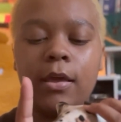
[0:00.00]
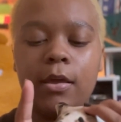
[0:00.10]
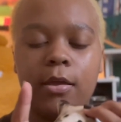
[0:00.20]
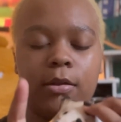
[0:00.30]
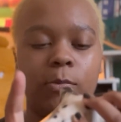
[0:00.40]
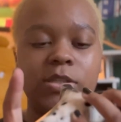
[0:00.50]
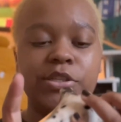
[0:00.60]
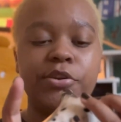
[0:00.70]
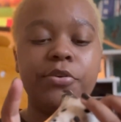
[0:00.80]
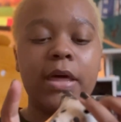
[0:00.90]
And once you
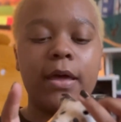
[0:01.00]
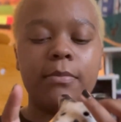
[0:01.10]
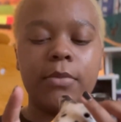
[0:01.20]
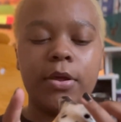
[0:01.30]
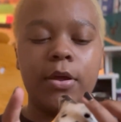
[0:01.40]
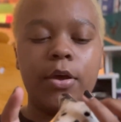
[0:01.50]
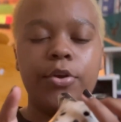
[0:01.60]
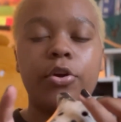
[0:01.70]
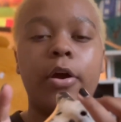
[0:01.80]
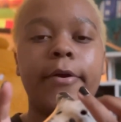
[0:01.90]
do that,
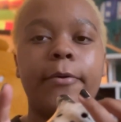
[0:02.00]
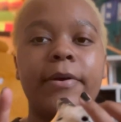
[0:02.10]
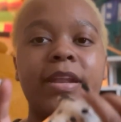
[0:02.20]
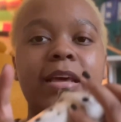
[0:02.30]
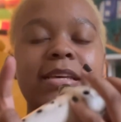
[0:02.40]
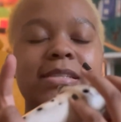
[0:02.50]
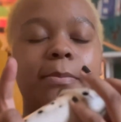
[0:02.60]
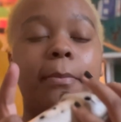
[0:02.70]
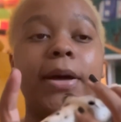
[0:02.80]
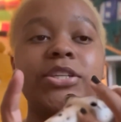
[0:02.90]
your ocarina is
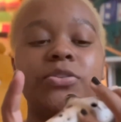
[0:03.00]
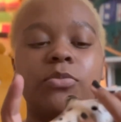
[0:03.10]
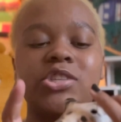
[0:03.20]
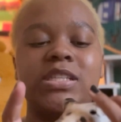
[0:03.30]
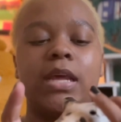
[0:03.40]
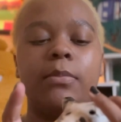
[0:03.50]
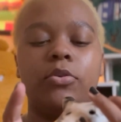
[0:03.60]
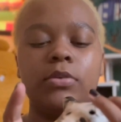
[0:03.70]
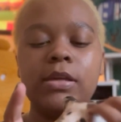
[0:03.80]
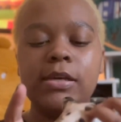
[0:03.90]
much more
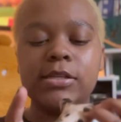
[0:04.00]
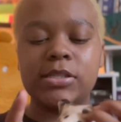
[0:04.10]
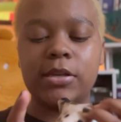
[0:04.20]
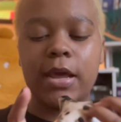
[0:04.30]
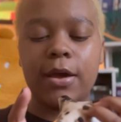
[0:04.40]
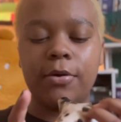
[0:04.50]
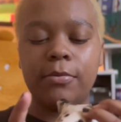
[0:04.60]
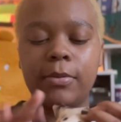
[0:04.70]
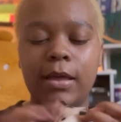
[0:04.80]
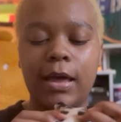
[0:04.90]
stable. So now,
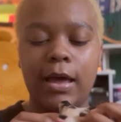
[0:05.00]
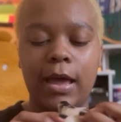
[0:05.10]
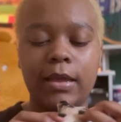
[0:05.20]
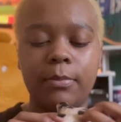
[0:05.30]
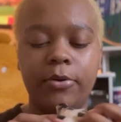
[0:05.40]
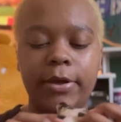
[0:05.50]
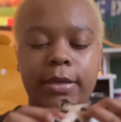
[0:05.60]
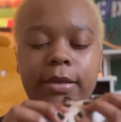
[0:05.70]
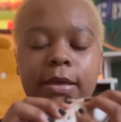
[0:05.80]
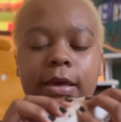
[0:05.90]
I can play
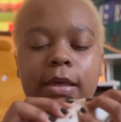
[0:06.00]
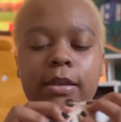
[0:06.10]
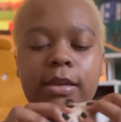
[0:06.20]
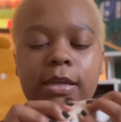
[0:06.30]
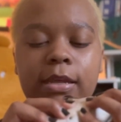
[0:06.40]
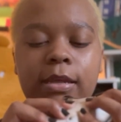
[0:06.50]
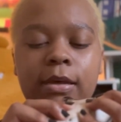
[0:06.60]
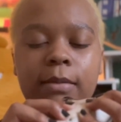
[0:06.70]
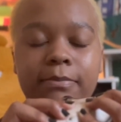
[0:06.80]
D.